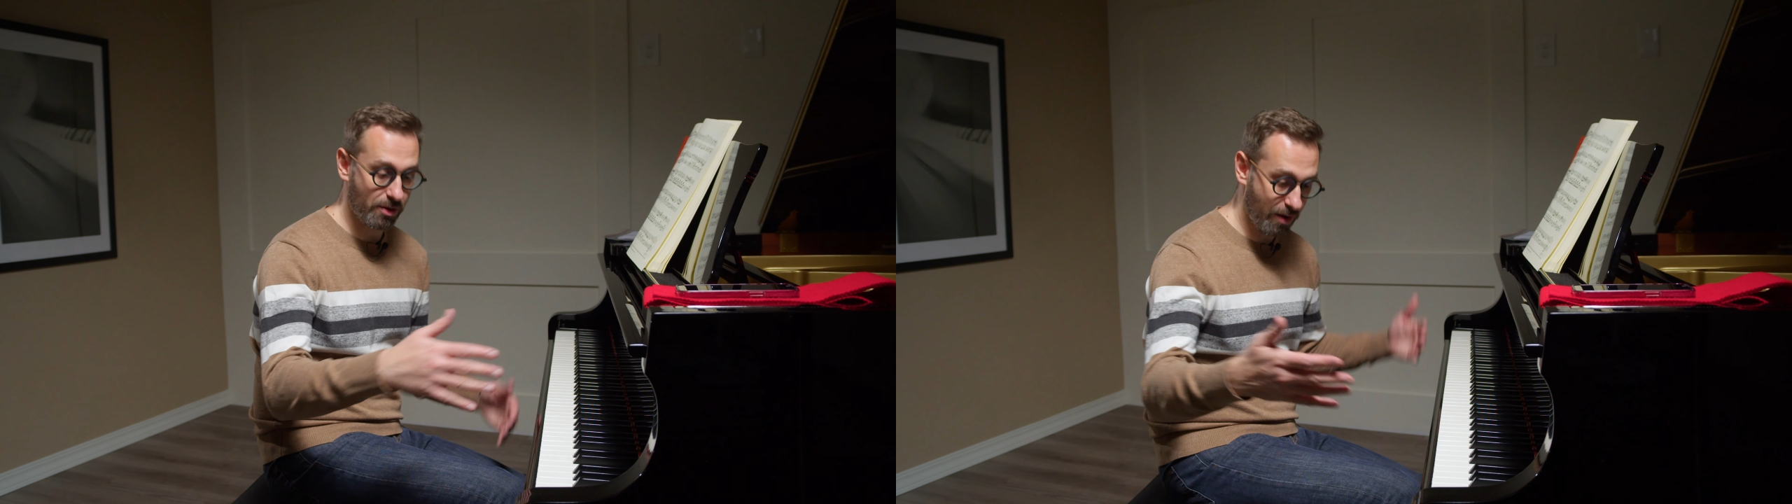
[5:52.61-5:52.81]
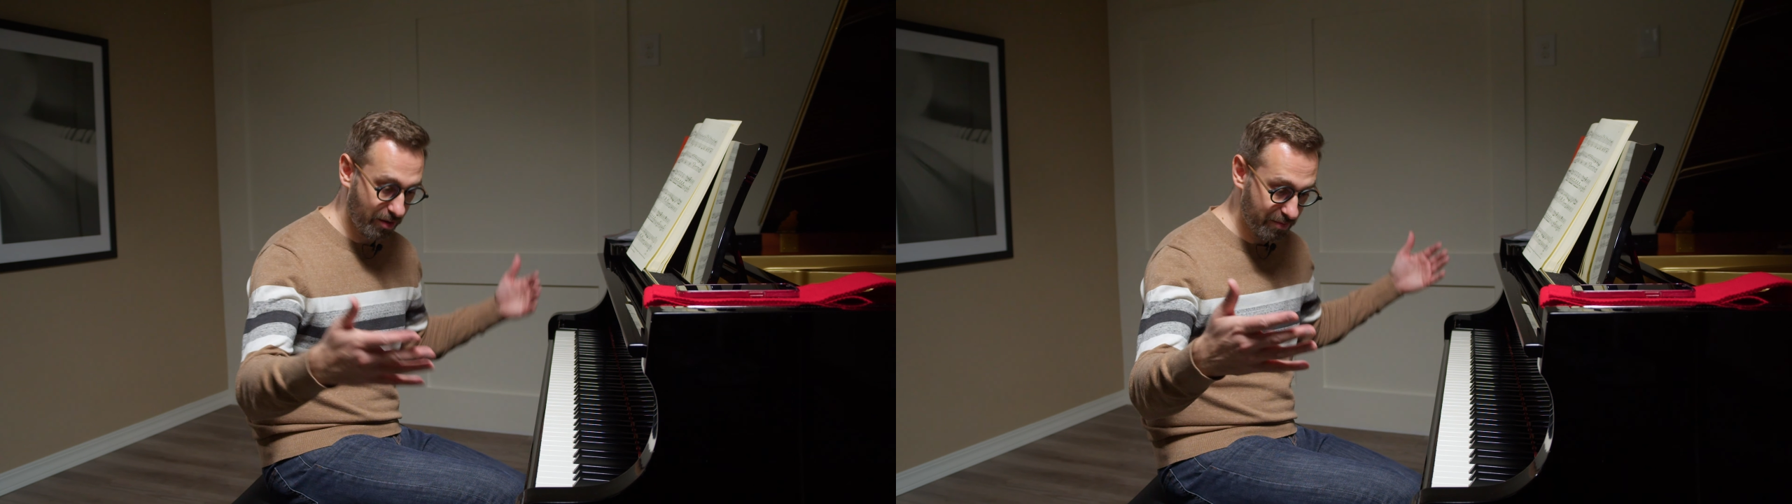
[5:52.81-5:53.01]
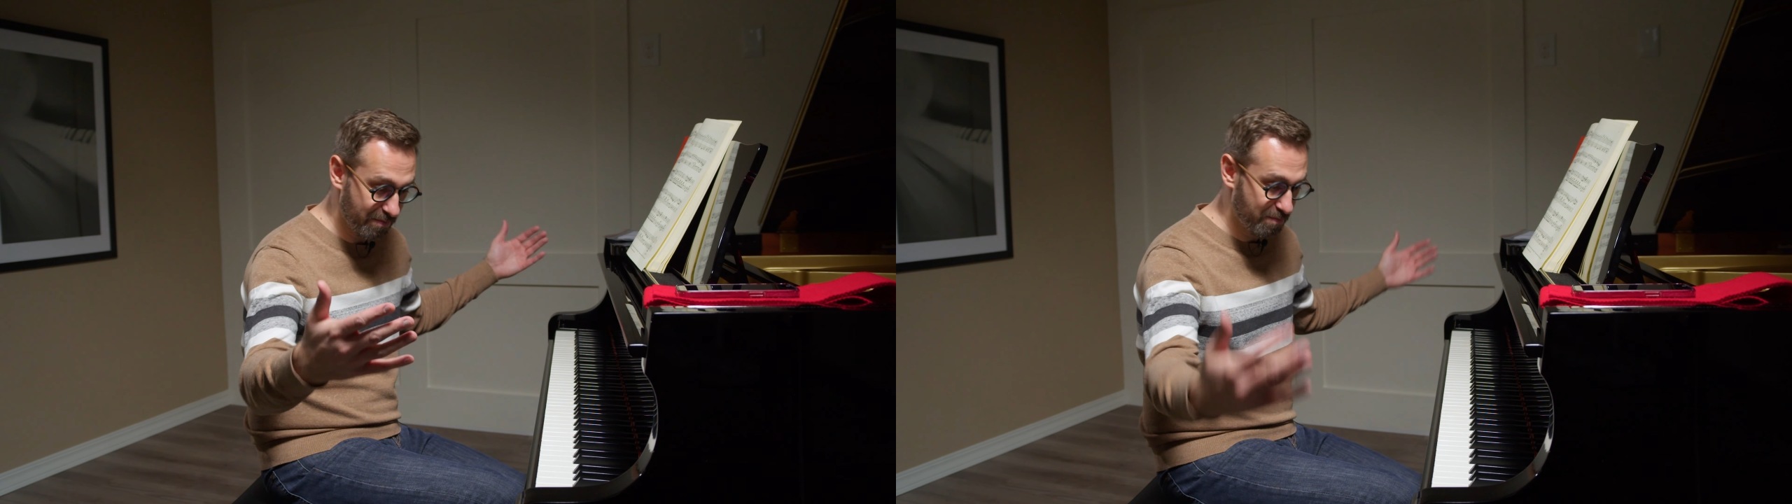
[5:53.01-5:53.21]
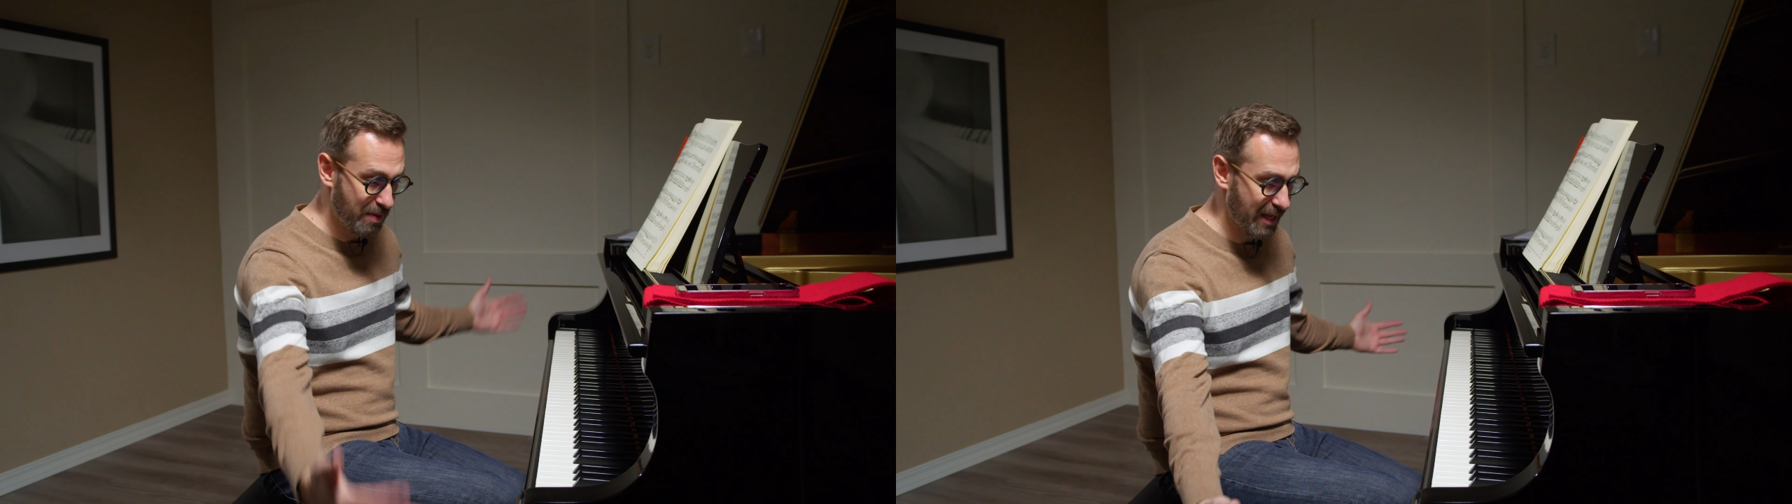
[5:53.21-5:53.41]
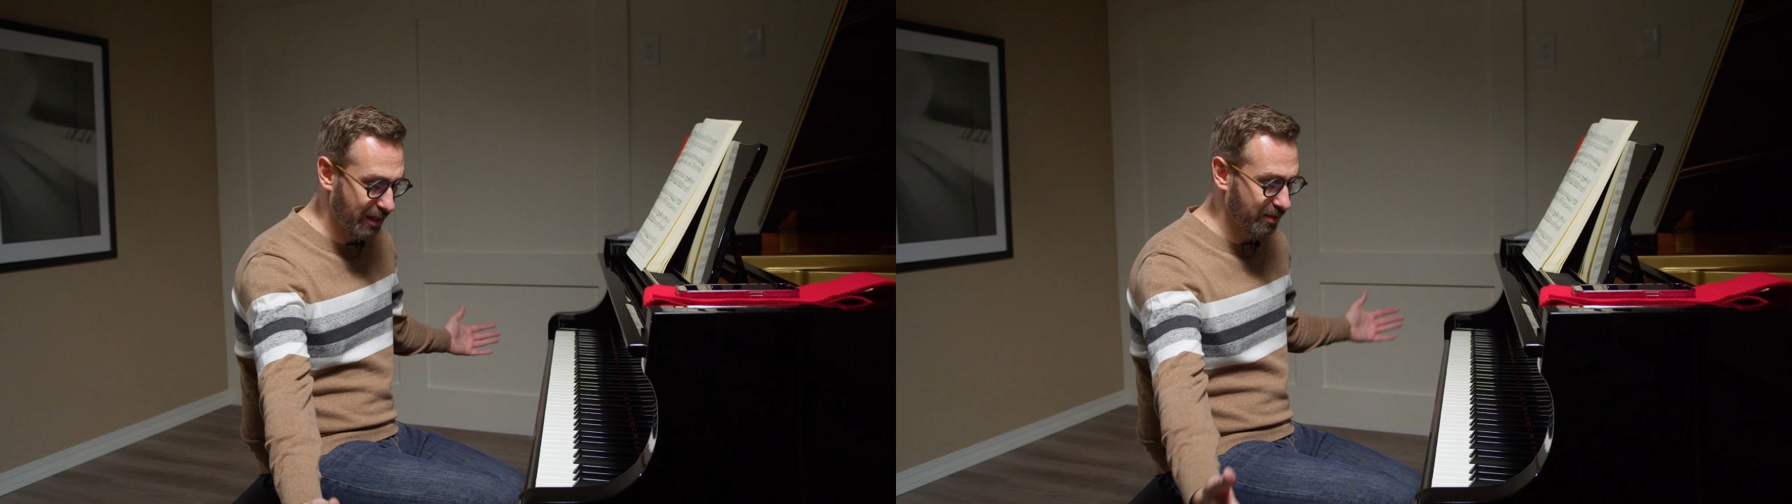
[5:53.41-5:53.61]
are on
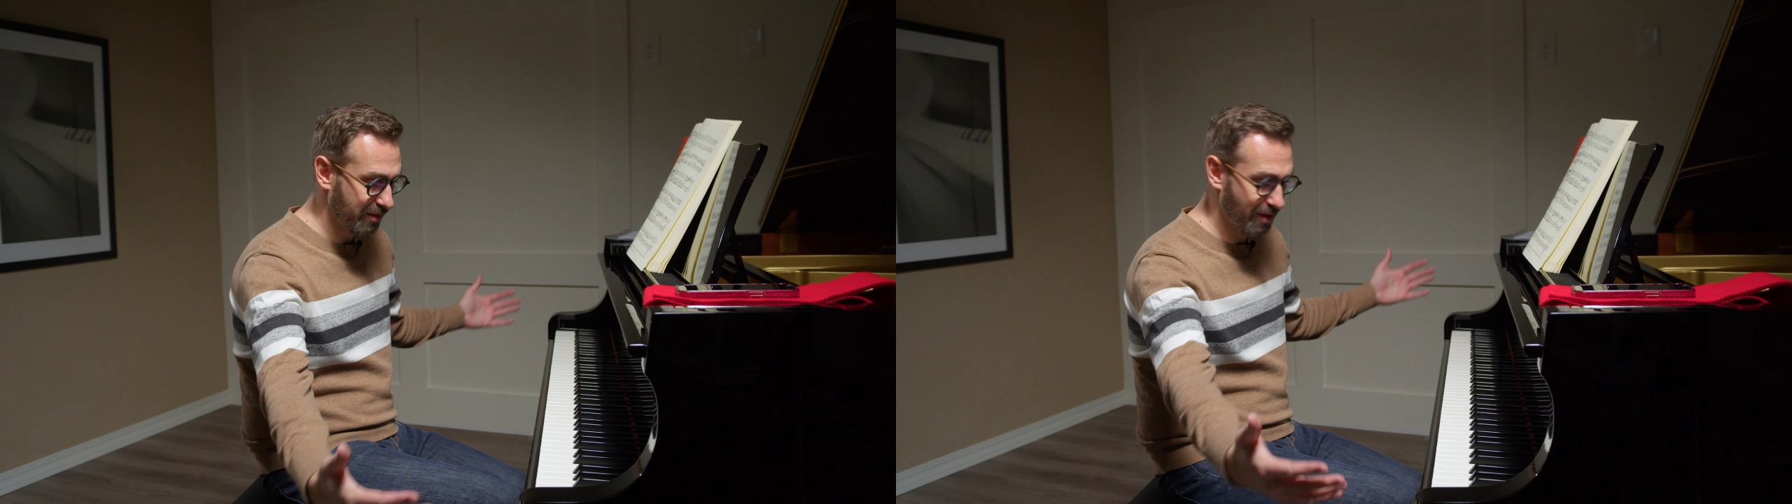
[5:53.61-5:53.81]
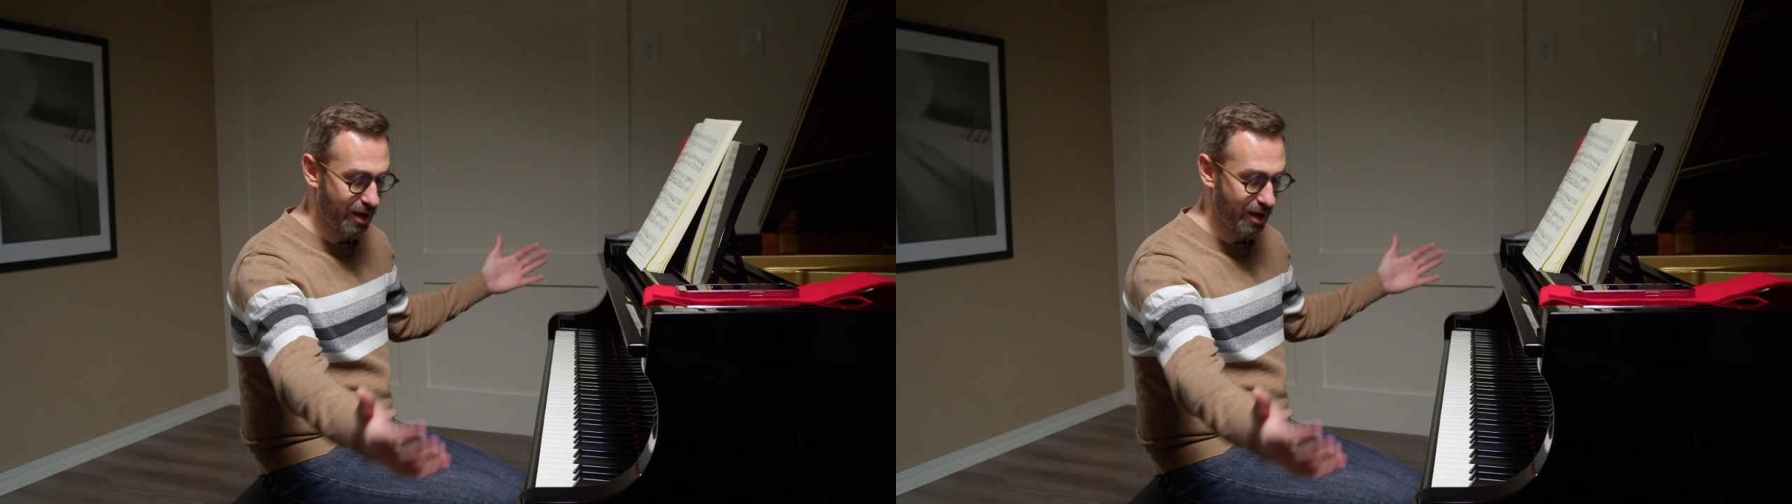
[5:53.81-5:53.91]
big,